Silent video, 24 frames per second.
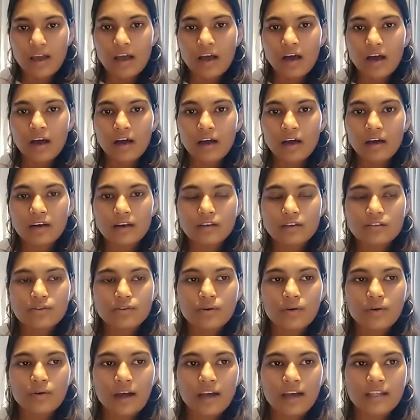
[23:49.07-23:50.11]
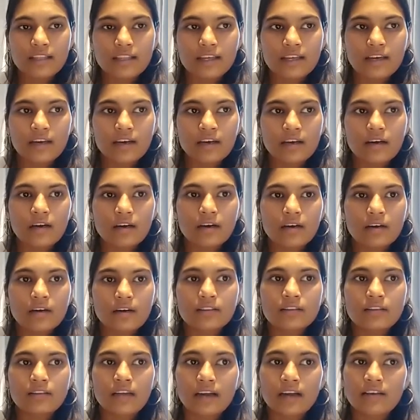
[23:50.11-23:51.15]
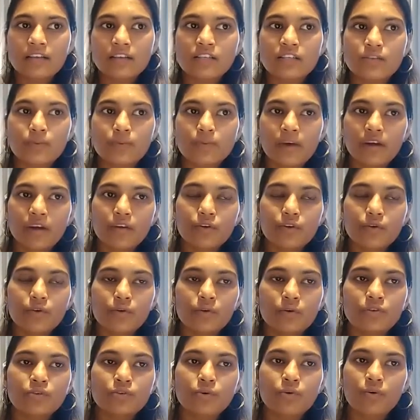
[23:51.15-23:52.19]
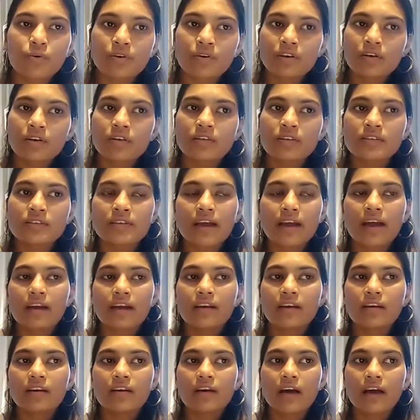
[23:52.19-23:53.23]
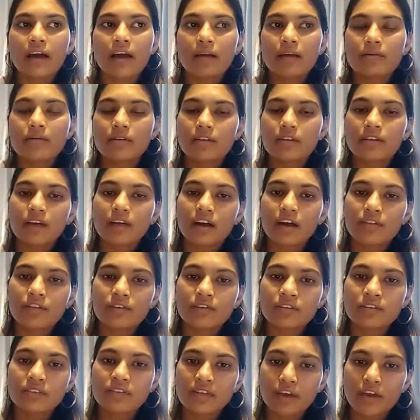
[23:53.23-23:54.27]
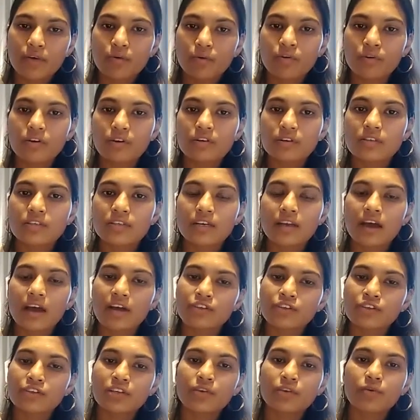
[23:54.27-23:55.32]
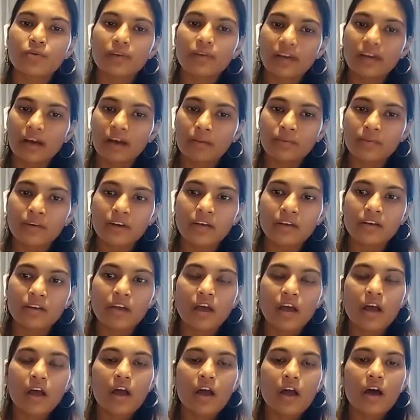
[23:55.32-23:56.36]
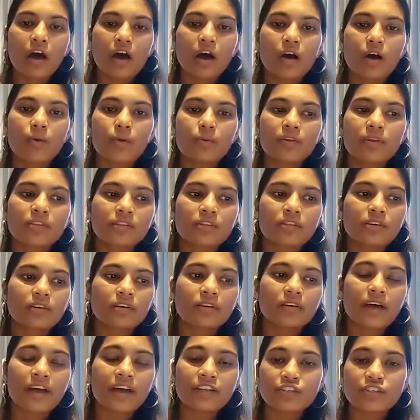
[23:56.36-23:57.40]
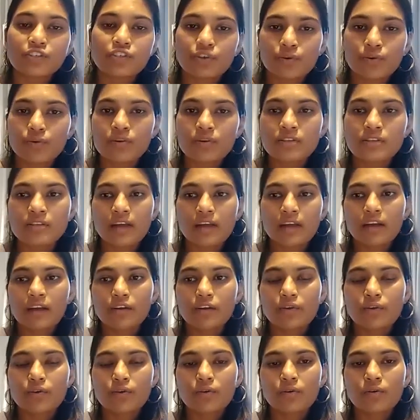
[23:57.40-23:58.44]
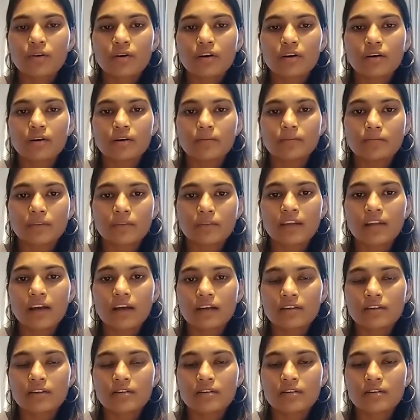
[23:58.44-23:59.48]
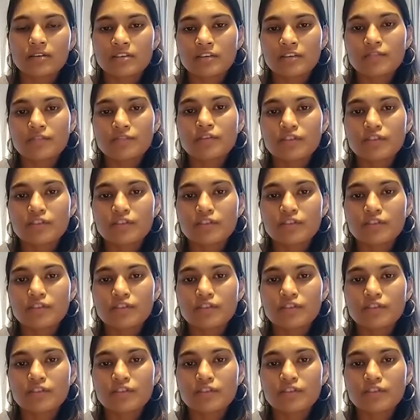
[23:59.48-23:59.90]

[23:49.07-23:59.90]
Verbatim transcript: uh, so i think uh, that is where you know donors and and the other stakeholders can actually collaborate uh, with NGOs and you know uh, the other civil